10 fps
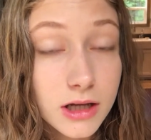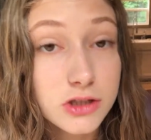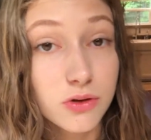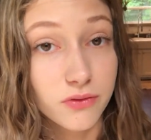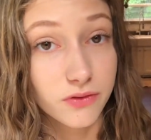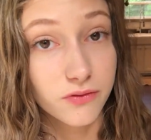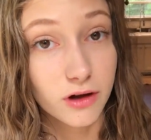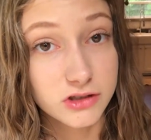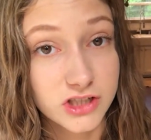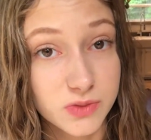So if you
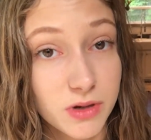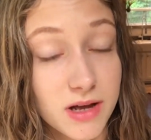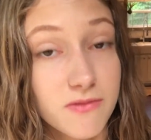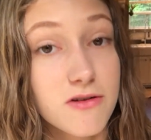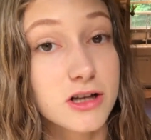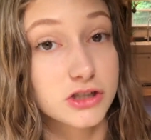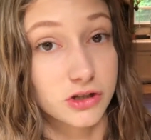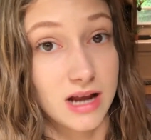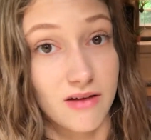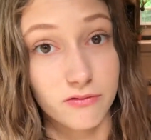follow Jesus, put him first, you're
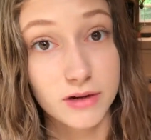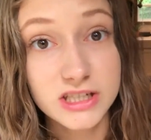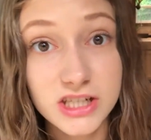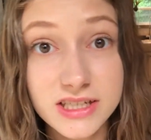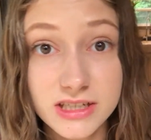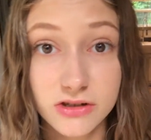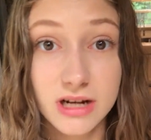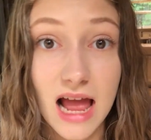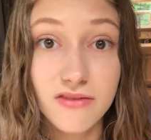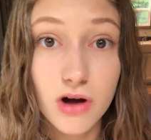going to have riches and you're
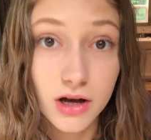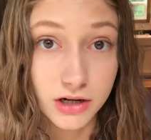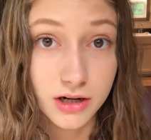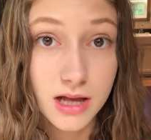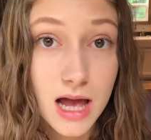going to have honor.